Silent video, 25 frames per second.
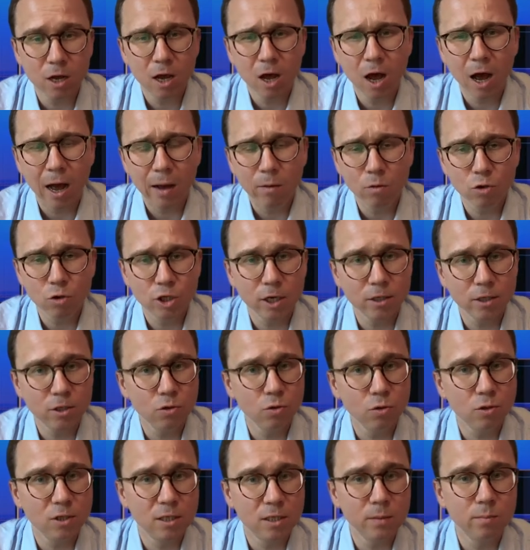I will just
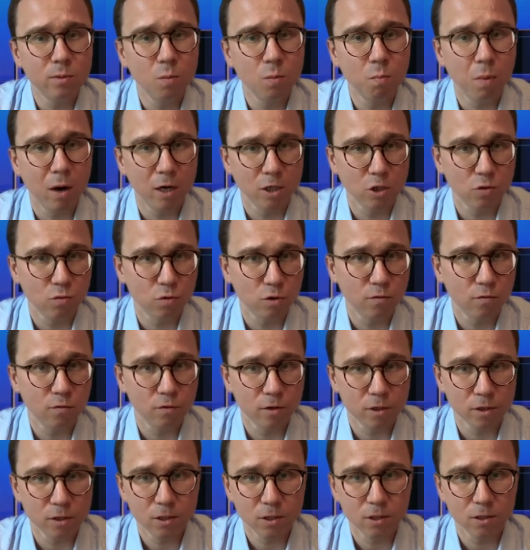use simple password for
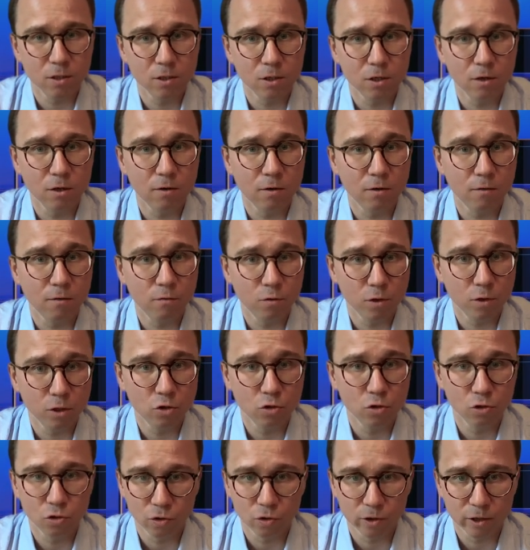this
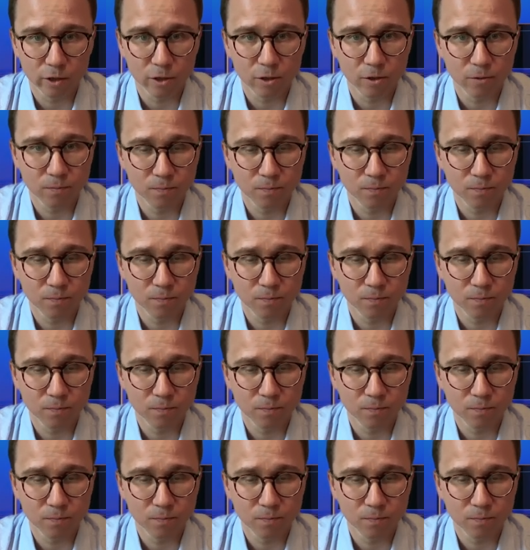tutorial.